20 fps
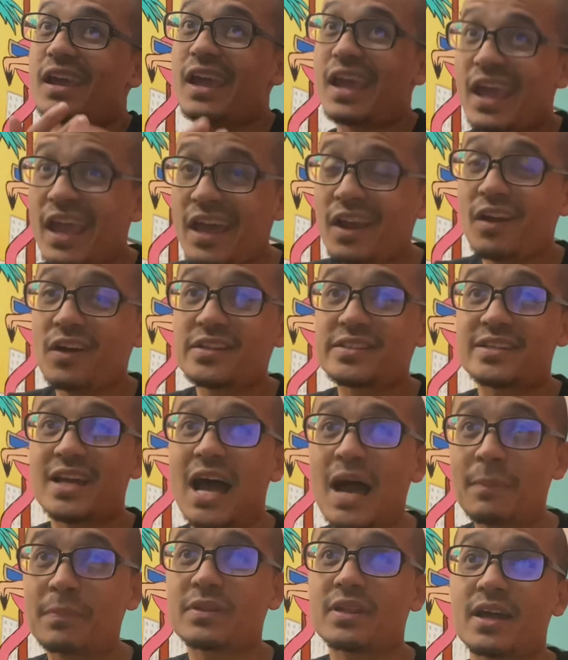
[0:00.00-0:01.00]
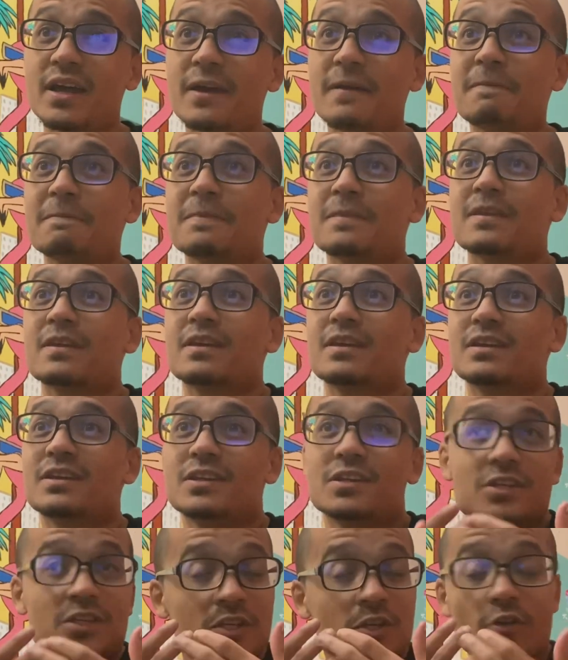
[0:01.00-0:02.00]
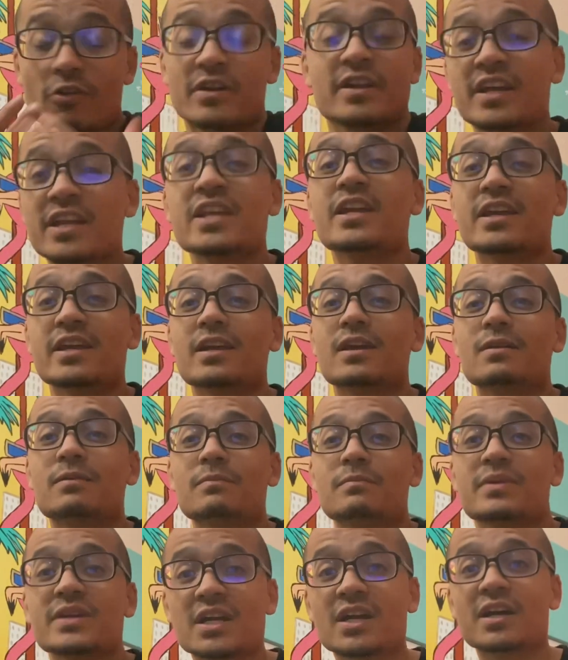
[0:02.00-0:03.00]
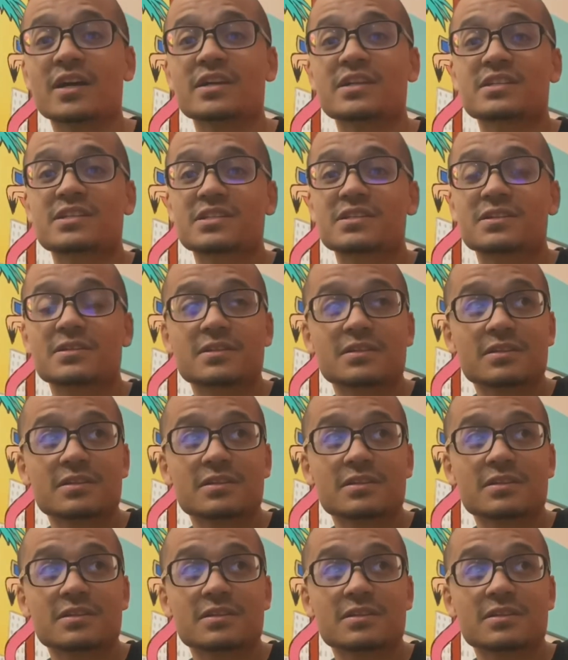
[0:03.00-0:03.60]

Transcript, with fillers: And on top of that, you're an idiot because